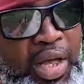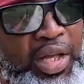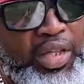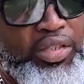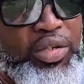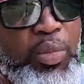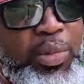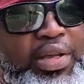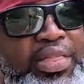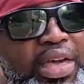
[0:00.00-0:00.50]

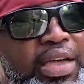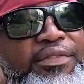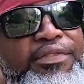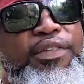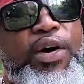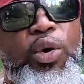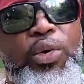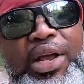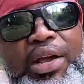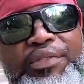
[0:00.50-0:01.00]
to where they
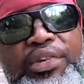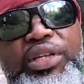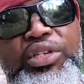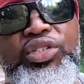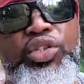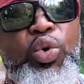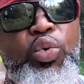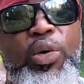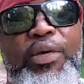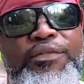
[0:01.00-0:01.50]
vote every
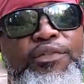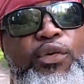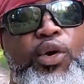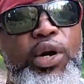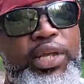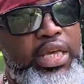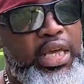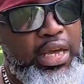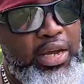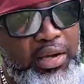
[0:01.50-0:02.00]
2 or 4
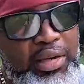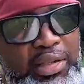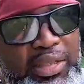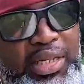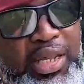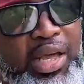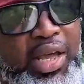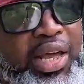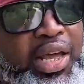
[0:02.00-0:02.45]
years,